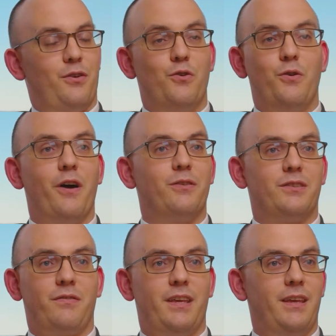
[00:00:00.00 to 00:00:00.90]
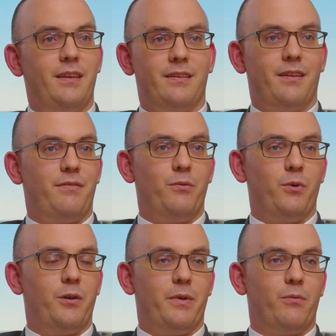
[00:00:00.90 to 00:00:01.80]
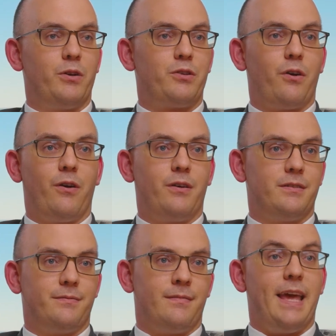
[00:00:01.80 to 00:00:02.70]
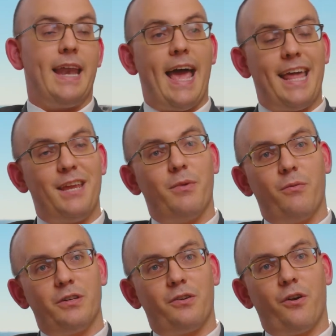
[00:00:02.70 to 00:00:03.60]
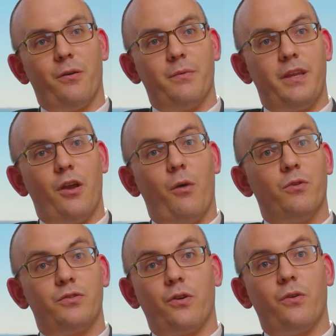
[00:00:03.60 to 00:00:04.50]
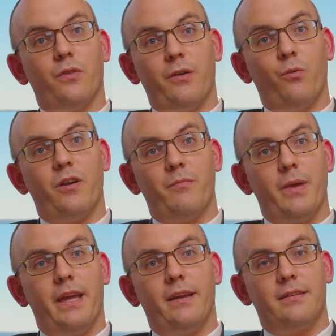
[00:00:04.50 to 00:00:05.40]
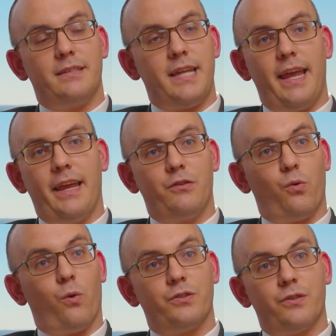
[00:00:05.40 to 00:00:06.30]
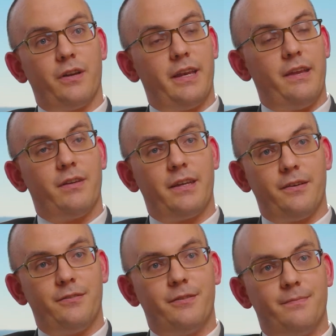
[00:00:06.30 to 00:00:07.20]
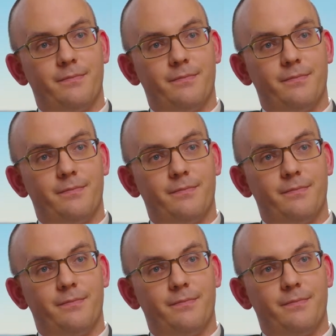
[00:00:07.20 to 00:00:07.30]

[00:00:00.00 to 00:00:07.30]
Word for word: Who knows if he if he would have been returned. And had he been returned, he almost certainly would have been detained, tortured, and even killed